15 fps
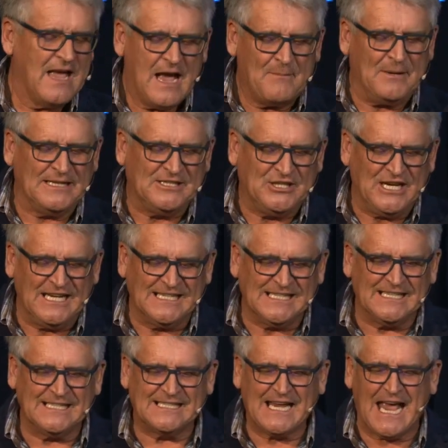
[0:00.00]
But
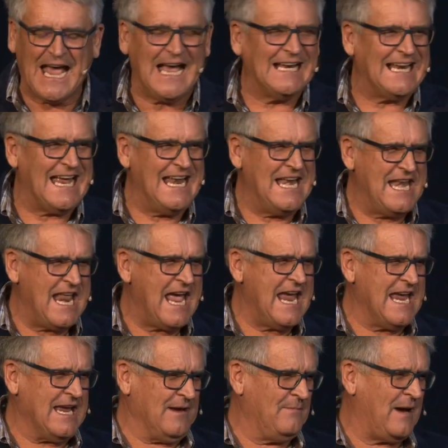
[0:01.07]
Jesus had a
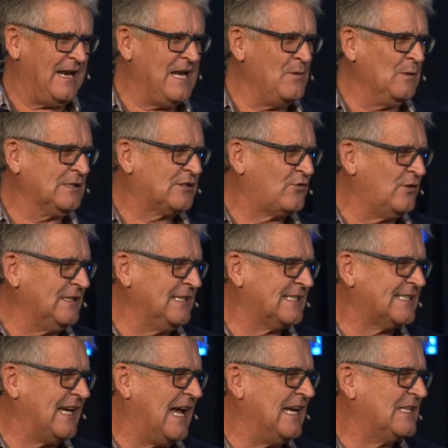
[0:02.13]
name, and he was
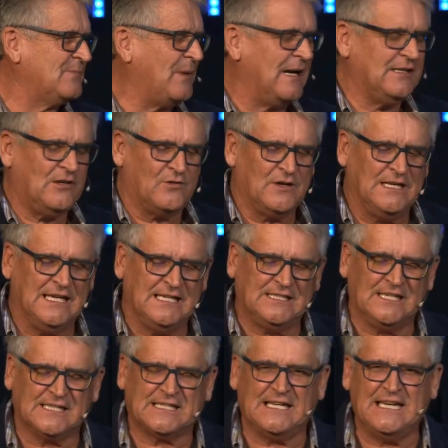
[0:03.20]
criticized by the
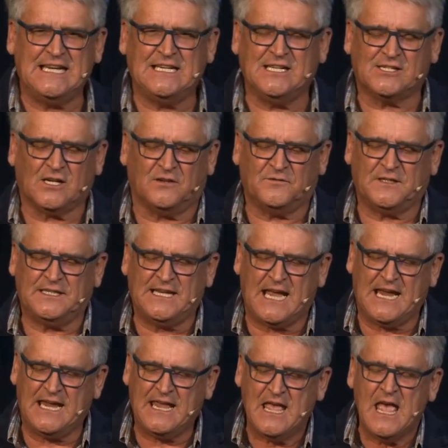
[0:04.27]
religious leaders of the
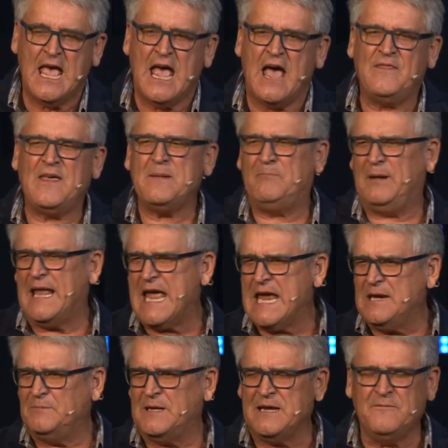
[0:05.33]
day, and they
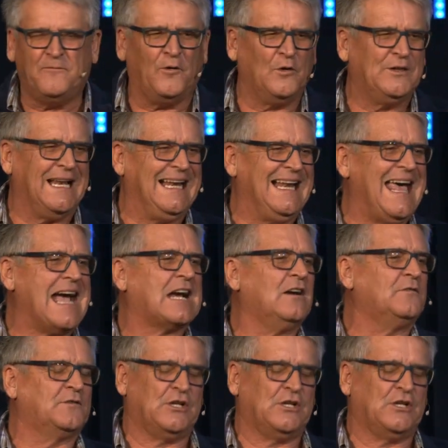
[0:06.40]
blamed him for the lack of